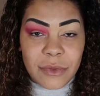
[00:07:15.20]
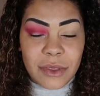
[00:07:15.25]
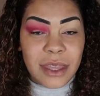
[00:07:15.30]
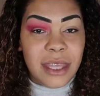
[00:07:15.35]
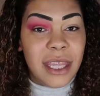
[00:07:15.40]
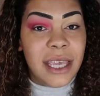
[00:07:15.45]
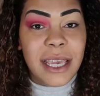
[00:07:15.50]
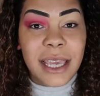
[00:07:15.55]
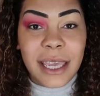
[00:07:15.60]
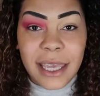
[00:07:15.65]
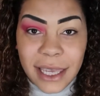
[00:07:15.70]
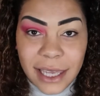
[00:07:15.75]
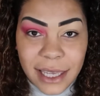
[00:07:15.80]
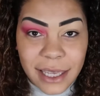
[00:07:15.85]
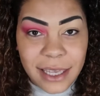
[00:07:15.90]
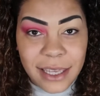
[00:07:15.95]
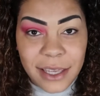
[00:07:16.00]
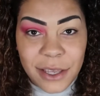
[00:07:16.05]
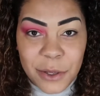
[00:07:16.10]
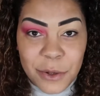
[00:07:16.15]

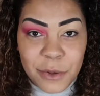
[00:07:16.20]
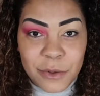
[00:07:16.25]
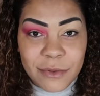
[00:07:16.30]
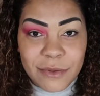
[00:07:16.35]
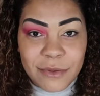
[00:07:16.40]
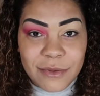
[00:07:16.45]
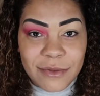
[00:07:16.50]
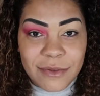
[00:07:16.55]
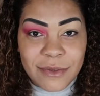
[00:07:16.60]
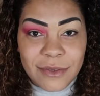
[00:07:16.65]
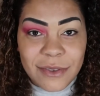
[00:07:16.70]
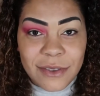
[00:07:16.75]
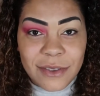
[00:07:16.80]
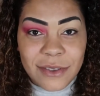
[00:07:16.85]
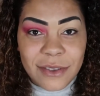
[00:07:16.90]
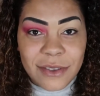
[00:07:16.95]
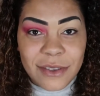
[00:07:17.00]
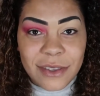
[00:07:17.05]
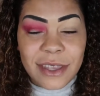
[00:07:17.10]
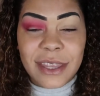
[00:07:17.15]
NIKKIE!
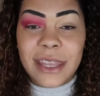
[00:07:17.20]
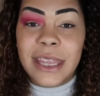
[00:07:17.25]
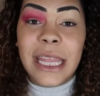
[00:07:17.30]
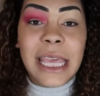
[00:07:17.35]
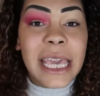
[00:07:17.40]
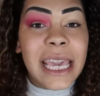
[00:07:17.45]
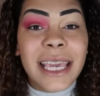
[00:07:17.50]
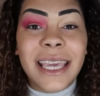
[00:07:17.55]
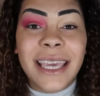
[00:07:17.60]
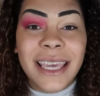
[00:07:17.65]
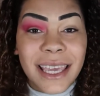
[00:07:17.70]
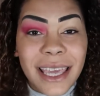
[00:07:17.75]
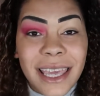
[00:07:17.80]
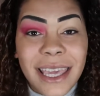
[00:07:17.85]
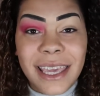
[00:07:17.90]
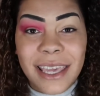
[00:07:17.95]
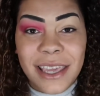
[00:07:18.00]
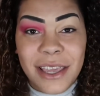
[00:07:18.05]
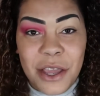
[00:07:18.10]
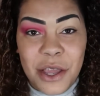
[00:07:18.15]

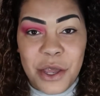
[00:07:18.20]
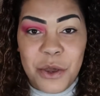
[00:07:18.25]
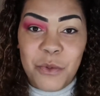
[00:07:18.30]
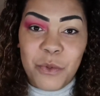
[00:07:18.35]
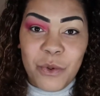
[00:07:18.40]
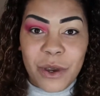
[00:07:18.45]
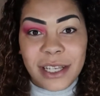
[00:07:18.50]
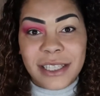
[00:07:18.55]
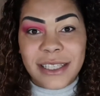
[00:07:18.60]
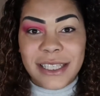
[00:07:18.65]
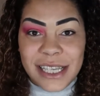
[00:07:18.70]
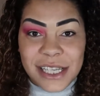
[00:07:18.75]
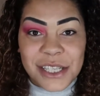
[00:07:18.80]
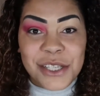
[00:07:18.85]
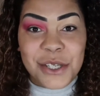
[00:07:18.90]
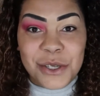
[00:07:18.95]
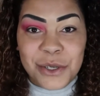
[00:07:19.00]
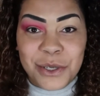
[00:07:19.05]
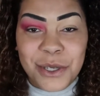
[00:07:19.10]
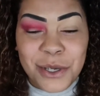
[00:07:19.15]
NIKKIE! What
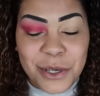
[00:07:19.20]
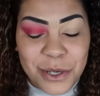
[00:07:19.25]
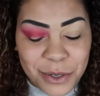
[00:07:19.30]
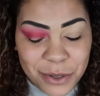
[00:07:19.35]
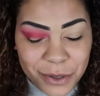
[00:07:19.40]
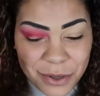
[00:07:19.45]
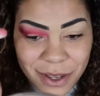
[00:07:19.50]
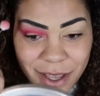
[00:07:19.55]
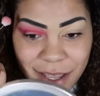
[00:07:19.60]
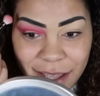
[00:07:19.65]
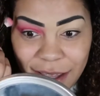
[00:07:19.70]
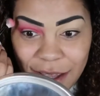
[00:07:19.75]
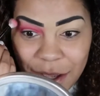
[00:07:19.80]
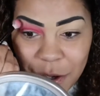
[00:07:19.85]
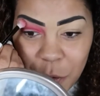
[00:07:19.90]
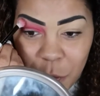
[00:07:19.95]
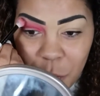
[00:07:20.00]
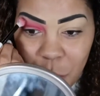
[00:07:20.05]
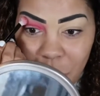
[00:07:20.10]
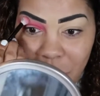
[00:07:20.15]
did you do?
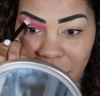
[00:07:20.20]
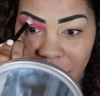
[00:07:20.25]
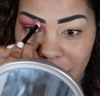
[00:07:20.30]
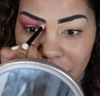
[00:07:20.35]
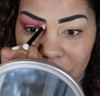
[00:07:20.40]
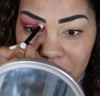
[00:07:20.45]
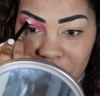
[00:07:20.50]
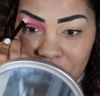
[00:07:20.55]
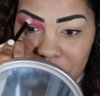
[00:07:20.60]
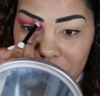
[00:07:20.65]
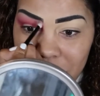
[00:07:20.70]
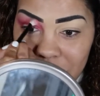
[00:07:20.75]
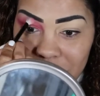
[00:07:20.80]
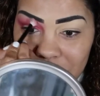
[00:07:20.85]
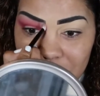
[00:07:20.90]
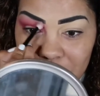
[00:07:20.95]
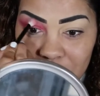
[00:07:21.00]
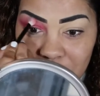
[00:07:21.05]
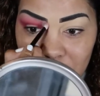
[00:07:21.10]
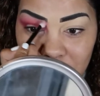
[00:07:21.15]
Wow!
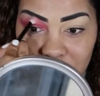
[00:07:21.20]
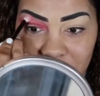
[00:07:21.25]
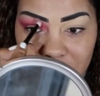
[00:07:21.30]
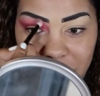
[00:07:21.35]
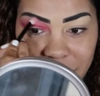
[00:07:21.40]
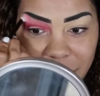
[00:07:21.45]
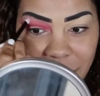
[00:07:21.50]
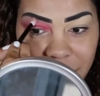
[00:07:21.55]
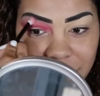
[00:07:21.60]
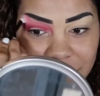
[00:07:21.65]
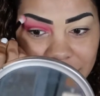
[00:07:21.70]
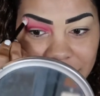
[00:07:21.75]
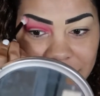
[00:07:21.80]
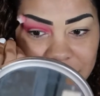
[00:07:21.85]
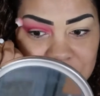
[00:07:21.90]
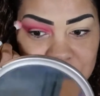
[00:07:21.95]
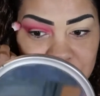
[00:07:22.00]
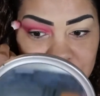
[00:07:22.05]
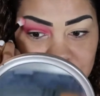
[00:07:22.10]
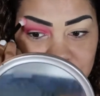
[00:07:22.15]
What
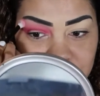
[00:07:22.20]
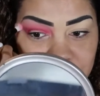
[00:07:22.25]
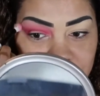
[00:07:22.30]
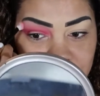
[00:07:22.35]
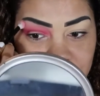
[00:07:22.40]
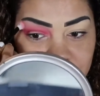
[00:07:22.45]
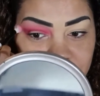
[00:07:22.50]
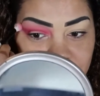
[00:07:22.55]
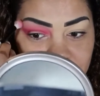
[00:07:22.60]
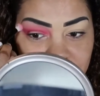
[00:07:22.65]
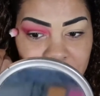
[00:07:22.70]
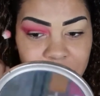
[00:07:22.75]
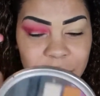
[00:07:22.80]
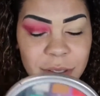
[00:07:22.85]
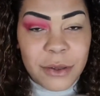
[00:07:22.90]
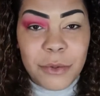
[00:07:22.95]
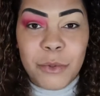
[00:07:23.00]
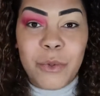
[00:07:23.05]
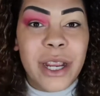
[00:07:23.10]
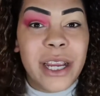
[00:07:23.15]
did you do?
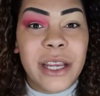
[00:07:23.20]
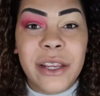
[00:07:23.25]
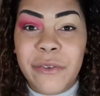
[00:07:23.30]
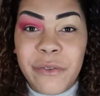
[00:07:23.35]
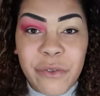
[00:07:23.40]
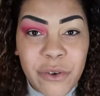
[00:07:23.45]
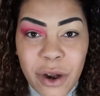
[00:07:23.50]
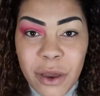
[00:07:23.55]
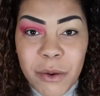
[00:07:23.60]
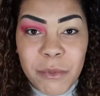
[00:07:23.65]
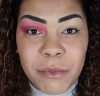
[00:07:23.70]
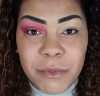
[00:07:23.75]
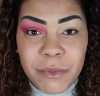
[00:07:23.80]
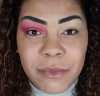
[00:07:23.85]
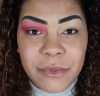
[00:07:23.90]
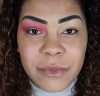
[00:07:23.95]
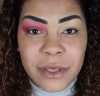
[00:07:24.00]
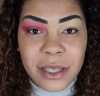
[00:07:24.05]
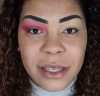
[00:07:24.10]
Where are you from?